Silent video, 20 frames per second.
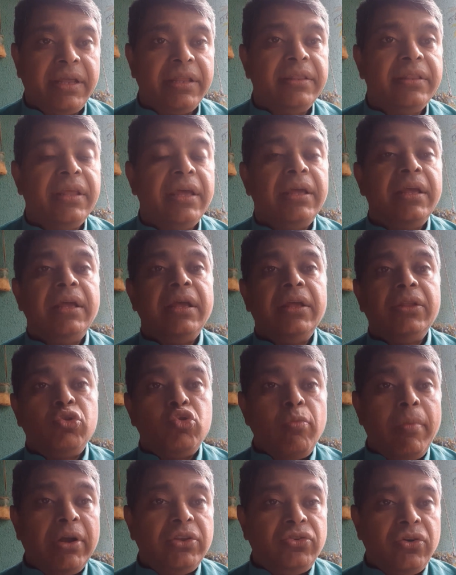and
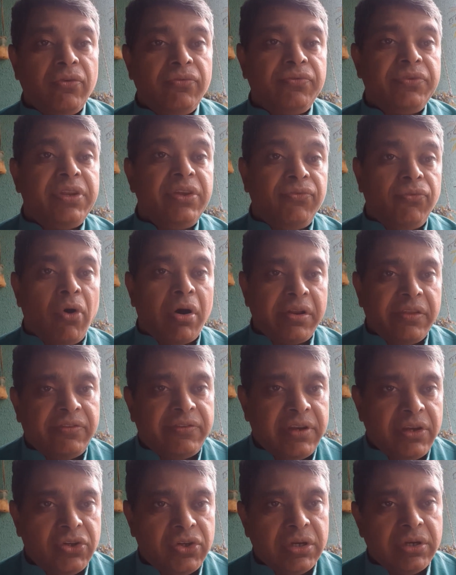too much of
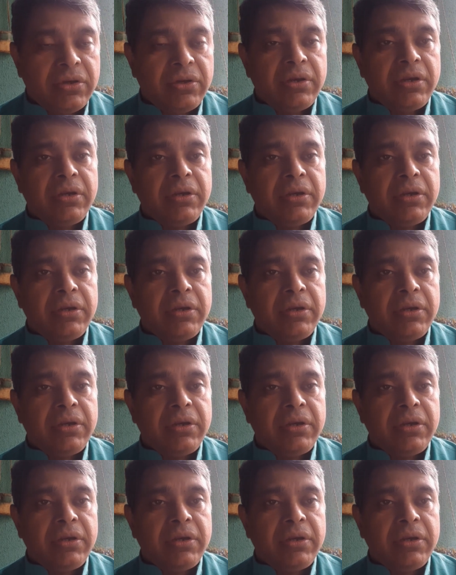deforestation,